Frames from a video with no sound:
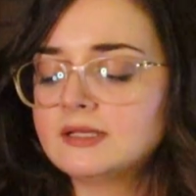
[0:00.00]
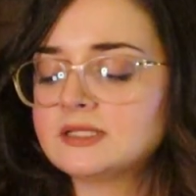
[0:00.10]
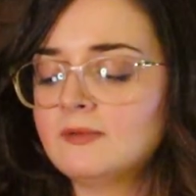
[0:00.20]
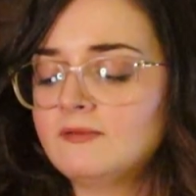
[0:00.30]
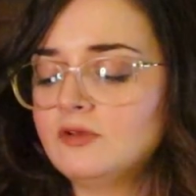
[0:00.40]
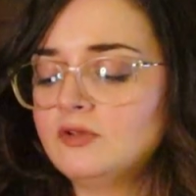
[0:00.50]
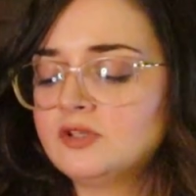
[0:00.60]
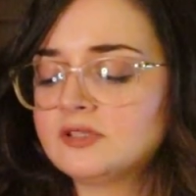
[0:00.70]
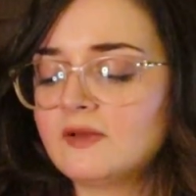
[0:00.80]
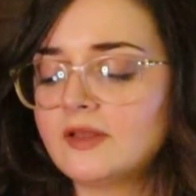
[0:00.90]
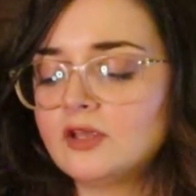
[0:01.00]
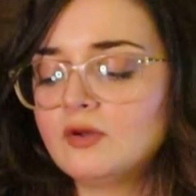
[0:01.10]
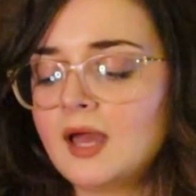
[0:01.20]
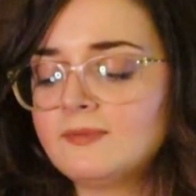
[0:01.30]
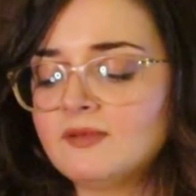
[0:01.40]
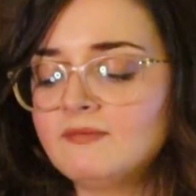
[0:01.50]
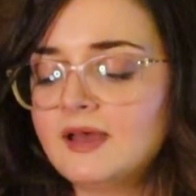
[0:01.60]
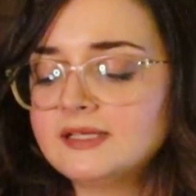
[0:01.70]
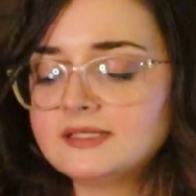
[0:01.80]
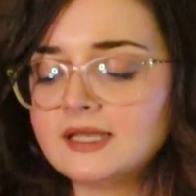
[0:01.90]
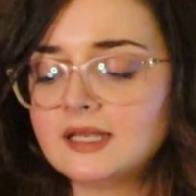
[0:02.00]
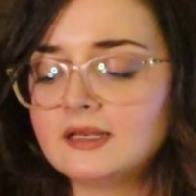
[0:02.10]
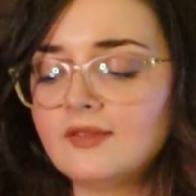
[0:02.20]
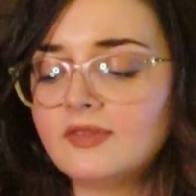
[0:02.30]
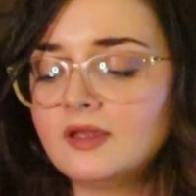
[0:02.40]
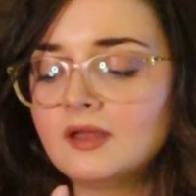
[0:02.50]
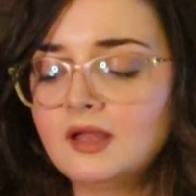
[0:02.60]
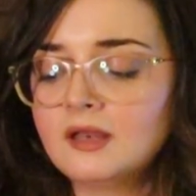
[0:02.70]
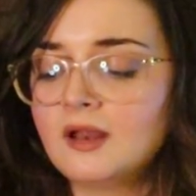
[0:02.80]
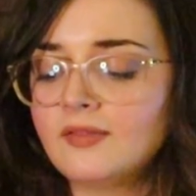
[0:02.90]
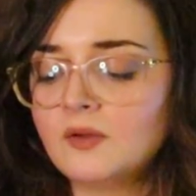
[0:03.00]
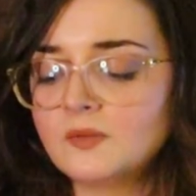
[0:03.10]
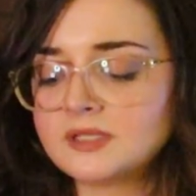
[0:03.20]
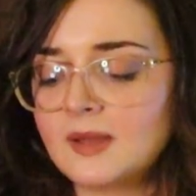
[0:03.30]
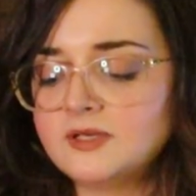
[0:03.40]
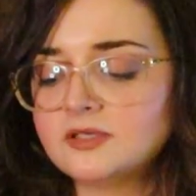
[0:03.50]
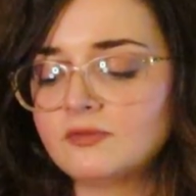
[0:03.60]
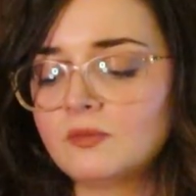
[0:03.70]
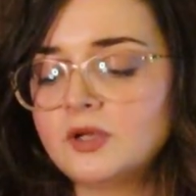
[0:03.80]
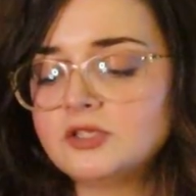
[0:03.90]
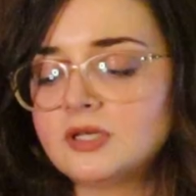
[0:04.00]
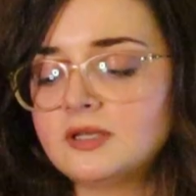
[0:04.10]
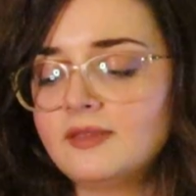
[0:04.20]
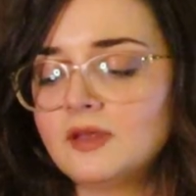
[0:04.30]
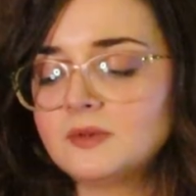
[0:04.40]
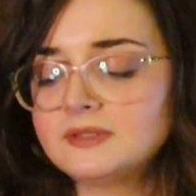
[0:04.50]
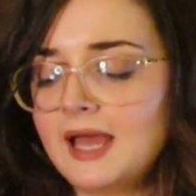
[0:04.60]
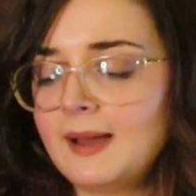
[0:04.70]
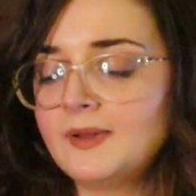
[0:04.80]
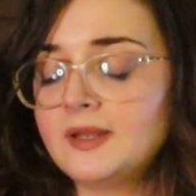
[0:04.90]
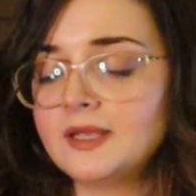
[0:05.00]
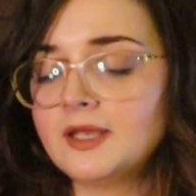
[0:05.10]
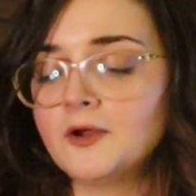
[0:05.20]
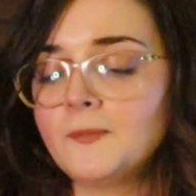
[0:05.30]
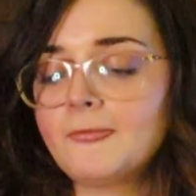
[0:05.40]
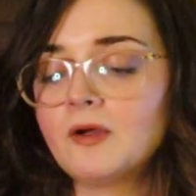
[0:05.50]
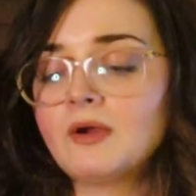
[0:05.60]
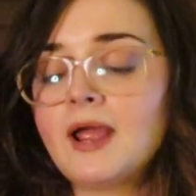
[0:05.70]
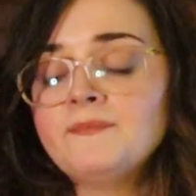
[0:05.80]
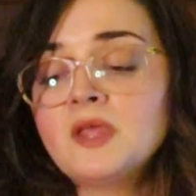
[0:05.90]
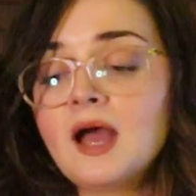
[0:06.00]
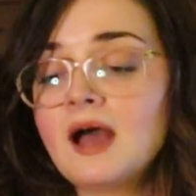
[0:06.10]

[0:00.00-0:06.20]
Some of you, you just felt like you kept investing and nothing nothing was coming to fruition. Nothing was happening here, all right?